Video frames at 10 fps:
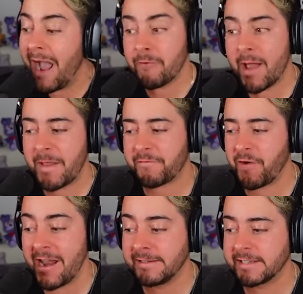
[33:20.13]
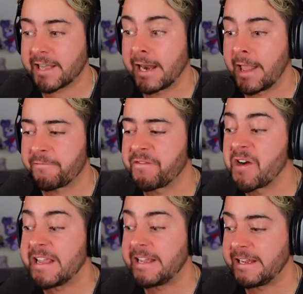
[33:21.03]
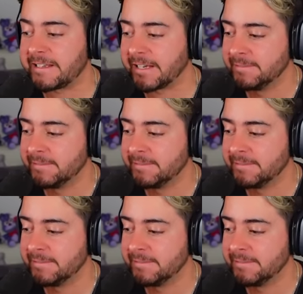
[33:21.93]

My rabbit friend is going to get freed.